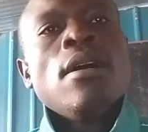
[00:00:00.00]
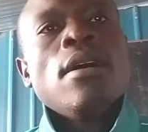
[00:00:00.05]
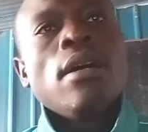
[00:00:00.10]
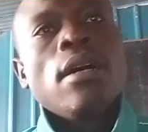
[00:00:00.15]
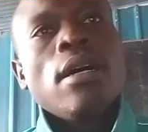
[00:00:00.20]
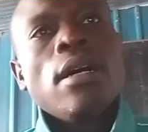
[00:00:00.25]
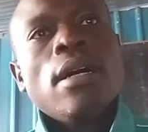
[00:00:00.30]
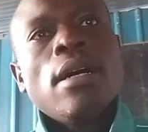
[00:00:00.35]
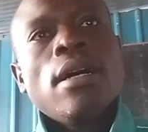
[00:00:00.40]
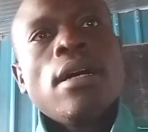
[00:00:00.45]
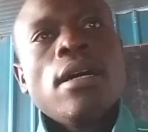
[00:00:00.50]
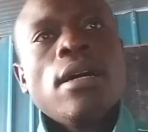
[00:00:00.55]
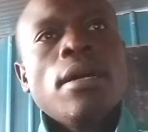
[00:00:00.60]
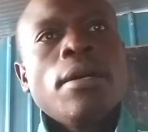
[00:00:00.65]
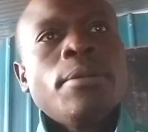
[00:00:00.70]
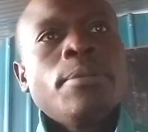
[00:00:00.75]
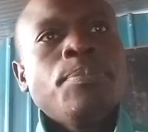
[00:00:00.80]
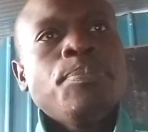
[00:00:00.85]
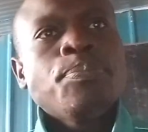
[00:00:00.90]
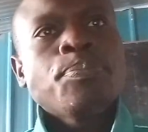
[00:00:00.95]
Uh,
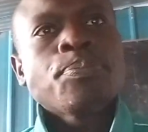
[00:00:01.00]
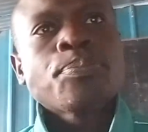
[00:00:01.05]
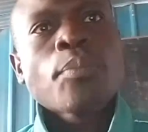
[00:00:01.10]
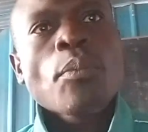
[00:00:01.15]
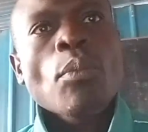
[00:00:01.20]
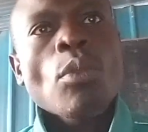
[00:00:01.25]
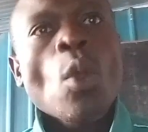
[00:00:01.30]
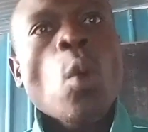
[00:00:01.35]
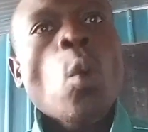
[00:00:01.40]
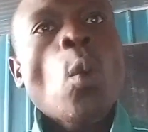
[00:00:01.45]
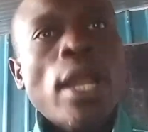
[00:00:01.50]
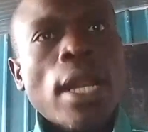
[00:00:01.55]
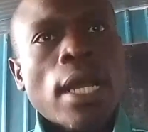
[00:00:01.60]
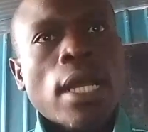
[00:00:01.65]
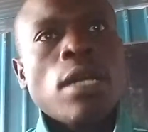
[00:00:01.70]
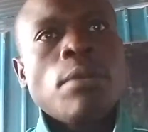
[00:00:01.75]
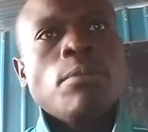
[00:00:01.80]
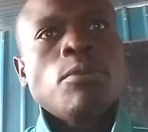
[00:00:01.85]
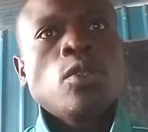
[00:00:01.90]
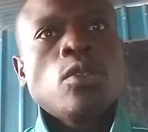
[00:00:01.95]

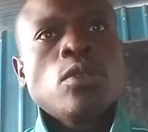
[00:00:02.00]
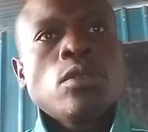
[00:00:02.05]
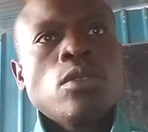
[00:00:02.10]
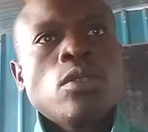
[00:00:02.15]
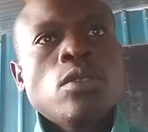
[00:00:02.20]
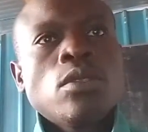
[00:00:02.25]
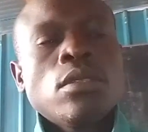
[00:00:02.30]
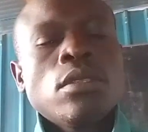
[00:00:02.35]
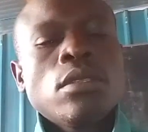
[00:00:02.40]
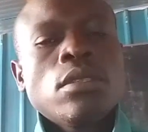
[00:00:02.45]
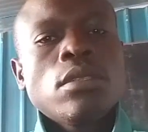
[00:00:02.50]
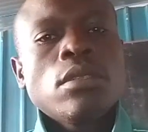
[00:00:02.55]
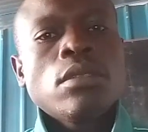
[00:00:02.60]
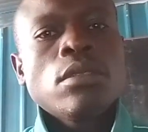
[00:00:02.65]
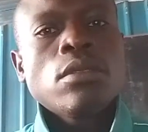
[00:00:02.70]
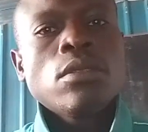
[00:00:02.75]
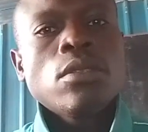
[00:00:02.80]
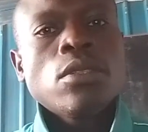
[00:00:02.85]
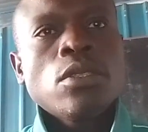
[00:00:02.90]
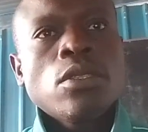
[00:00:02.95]
Welcome.
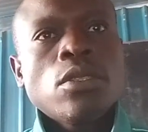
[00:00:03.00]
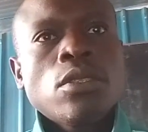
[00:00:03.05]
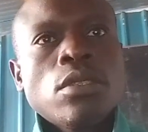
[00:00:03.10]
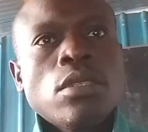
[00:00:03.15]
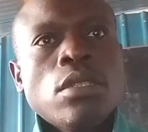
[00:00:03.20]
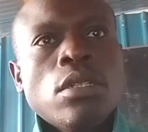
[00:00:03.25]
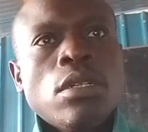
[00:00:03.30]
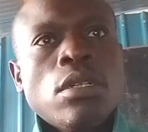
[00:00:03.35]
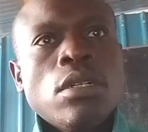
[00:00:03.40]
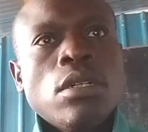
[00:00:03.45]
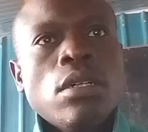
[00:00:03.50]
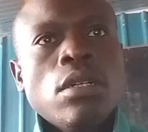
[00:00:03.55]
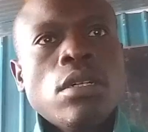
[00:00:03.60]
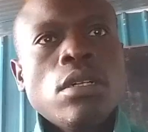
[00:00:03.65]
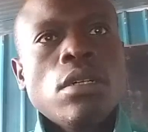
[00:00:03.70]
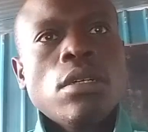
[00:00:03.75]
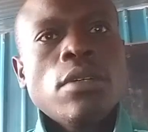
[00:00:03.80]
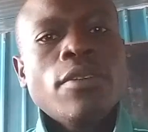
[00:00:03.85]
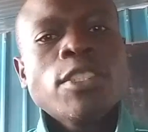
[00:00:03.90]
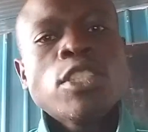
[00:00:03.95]

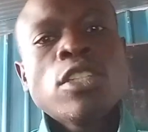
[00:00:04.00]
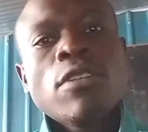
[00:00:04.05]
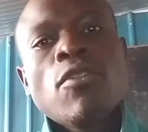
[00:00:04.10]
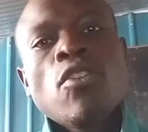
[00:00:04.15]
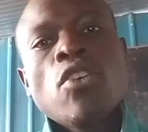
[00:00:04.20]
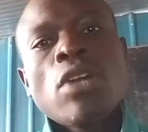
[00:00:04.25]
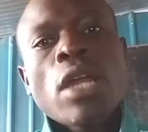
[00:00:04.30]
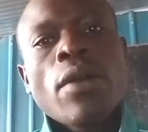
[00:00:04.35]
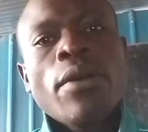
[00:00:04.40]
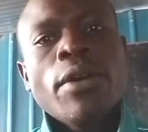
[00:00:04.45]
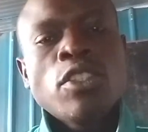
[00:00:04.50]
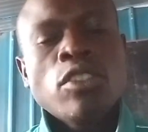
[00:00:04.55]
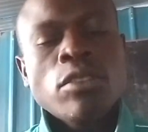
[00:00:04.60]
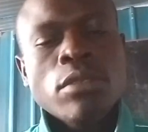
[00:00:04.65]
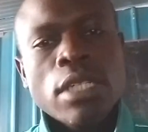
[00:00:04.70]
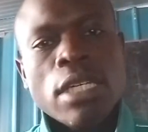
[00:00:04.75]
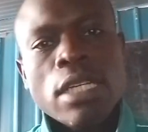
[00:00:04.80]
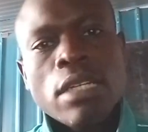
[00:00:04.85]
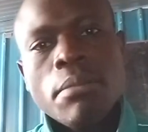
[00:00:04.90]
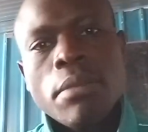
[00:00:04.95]
First of all, I want to
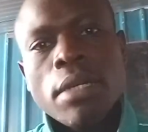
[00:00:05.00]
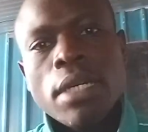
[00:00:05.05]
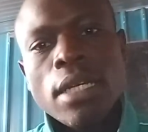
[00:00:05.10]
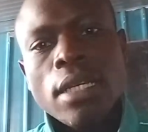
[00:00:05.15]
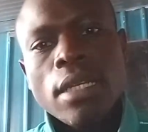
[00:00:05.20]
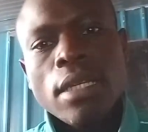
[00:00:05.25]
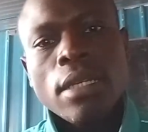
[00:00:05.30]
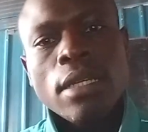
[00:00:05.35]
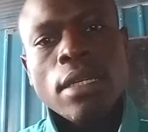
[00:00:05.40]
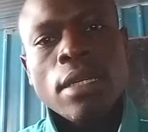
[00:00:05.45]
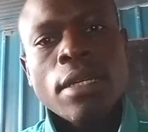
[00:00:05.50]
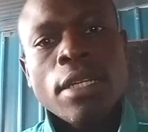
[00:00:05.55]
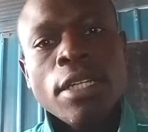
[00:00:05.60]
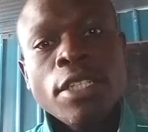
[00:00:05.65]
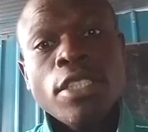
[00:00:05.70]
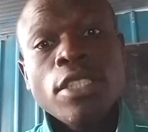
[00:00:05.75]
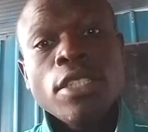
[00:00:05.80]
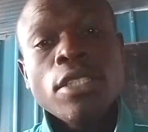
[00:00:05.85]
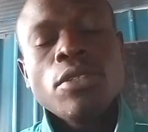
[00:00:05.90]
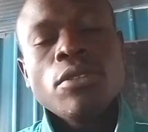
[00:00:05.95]
start by
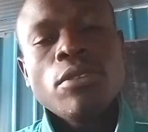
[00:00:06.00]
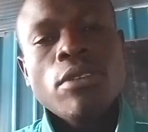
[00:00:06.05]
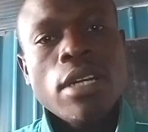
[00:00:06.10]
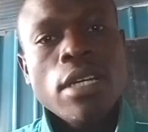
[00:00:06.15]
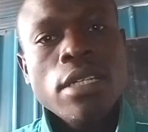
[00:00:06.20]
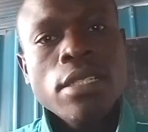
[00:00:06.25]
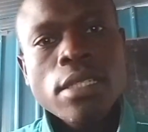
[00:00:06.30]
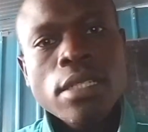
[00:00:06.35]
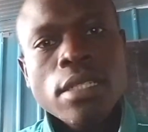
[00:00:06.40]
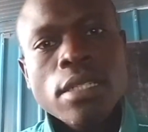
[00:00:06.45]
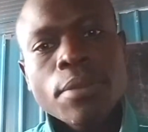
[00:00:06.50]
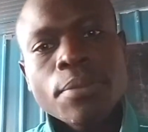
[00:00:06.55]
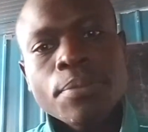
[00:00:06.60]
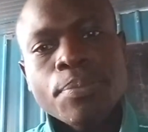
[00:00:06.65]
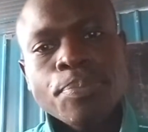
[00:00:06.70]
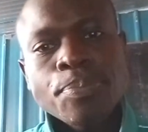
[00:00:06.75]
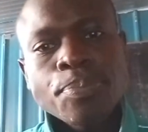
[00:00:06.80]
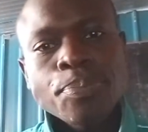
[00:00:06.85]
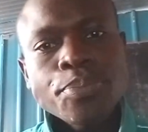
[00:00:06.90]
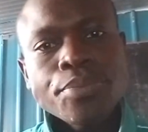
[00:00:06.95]
greeting you guys.
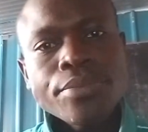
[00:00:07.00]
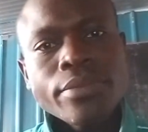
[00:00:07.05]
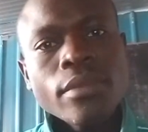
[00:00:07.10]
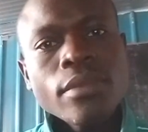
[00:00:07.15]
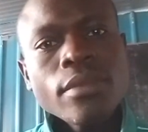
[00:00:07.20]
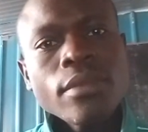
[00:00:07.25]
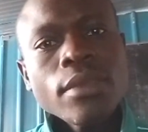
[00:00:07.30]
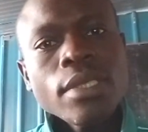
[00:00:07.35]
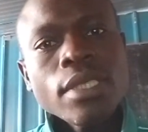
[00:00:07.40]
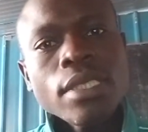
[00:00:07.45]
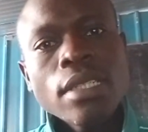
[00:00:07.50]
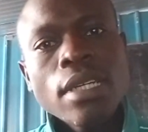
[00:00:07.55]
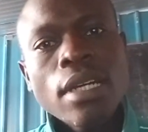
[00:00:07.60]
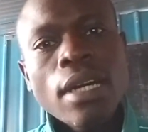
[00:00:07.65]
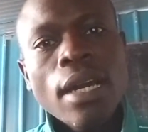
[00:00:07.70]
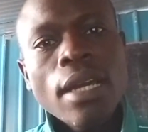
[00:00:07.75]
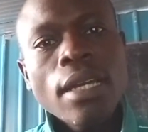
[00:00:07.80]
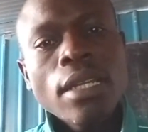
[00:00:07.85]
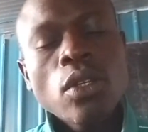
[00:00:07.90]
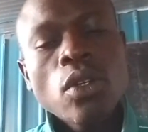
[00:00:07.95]

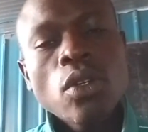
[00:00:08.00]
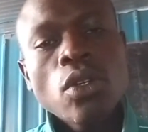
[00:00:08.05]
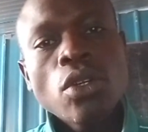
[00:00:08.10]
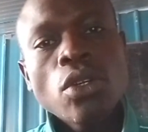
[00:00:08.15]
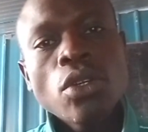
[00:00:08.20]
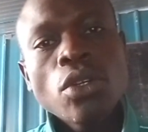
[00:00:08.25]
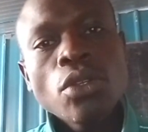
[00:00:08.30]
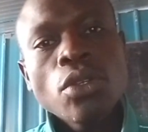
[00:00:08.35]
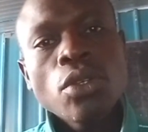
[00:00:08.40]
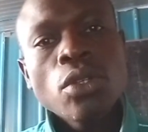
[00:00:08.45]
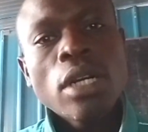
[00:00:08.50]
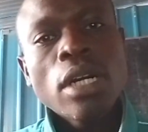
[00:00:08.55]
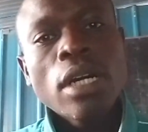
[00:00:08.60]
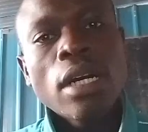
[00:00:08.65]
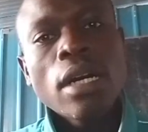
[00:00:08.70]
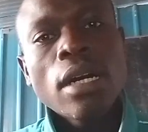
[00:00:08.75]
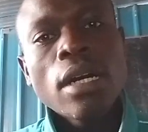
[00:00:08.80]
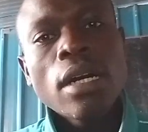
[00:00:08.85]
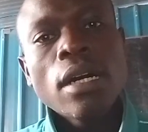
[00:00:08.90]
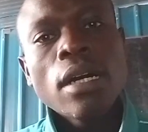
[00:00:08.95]
I know you
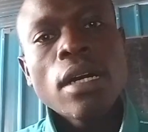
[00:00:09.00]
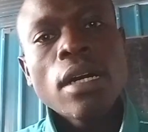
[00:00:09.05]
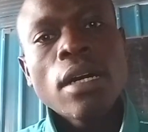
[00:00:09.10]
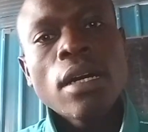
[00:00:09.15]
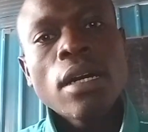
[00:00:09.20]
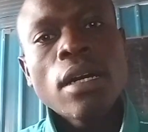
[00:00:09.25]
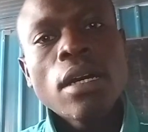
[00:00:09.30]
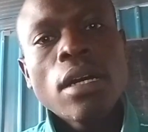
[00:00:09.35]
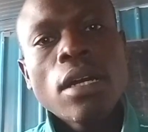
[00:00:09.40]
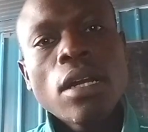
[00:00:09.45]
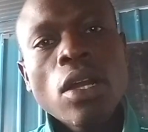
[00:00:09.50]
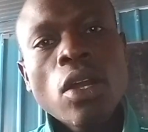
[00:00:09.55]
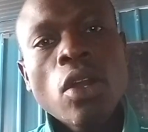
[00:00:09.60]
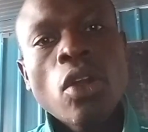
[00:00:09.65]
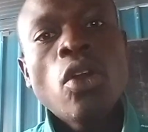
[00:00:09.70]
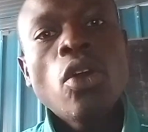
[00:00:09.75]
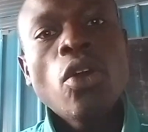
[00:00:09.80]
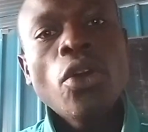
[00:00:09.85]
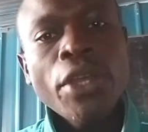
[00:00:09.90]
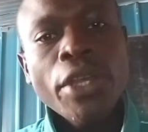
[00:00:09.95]
are
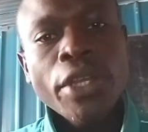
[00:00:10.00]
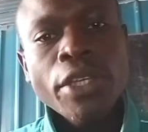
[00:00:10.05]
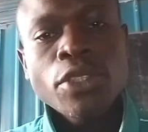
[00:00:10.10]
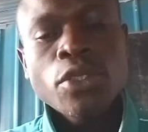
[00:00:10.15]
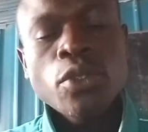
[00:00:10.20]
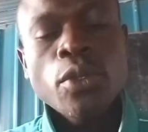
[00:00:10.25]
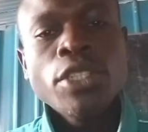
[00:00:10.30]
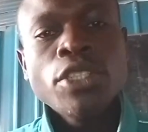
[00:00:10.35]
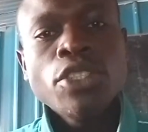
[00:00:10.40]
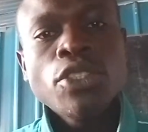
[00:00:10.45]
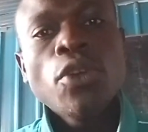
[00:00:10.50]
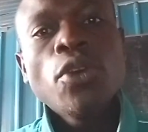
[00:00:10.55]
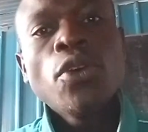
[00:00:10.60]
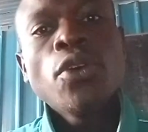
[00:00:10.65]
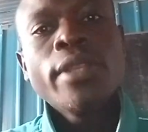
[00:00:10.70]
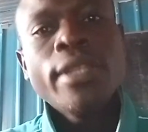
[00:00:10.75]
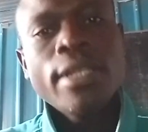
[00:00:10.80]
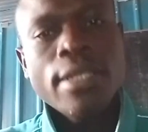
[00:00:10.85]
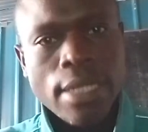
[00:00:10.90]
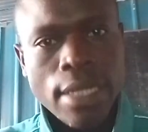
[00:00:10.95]
going to
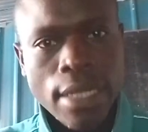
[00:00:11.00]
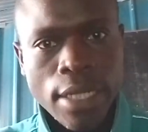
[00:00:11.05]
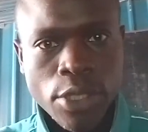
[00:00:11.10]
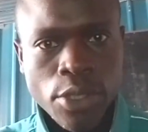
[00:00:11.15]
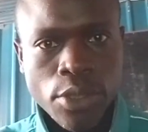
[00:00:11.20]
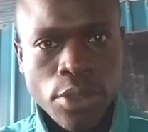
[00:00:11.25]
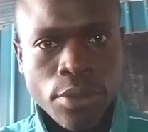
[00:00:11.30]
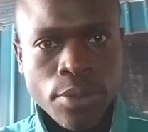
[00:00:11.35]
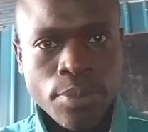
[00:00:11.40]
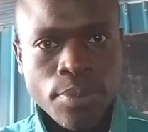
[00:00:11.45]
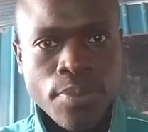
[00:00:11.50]
enjoy this lesson.